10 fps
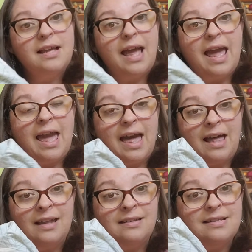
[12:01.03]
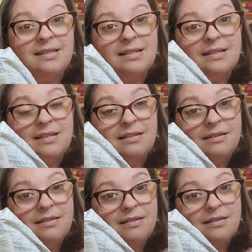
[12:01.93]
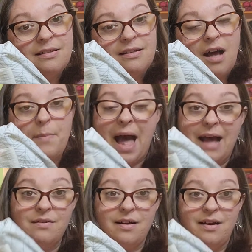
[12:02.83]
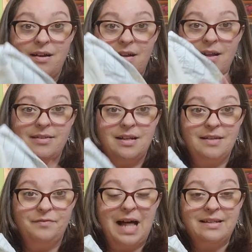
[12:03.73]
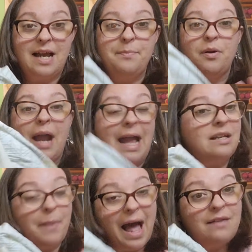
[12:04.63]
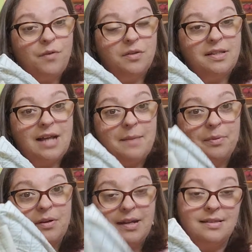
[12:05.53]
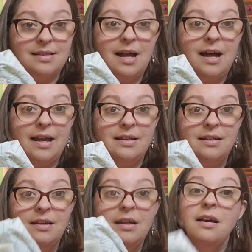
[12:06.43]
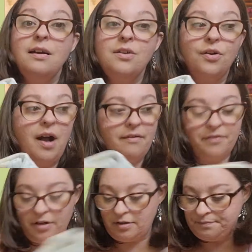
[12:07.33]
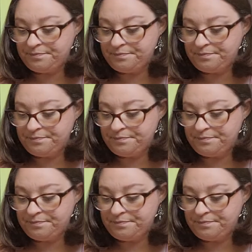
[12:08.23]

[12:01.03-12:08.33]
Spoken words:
and a flat diaper and a pad folded diaper inside your cover.